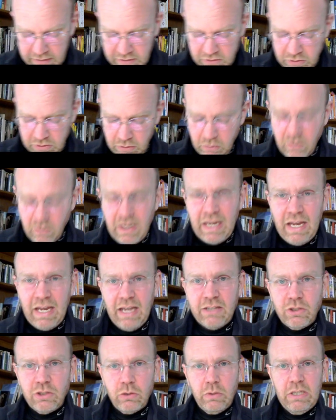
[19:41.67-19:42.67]
So
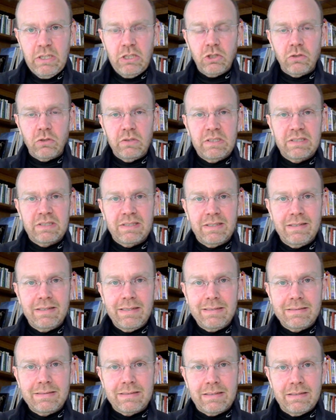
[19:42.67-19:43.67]
as you increase the
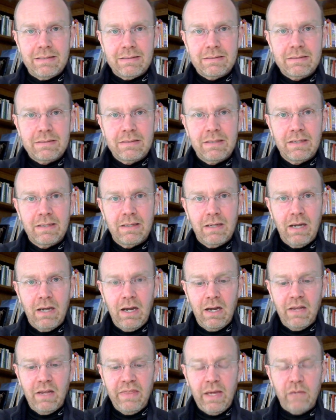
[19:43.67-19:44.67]
distance,
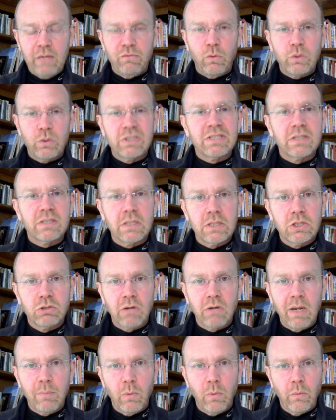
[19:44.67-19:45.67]
that force is going to
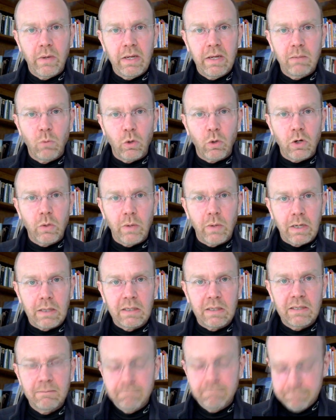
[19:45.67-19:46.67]
drop away more
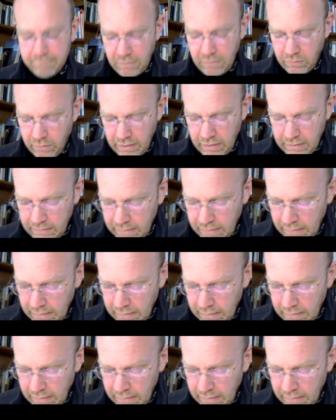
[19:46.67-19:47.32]
quickly, okay?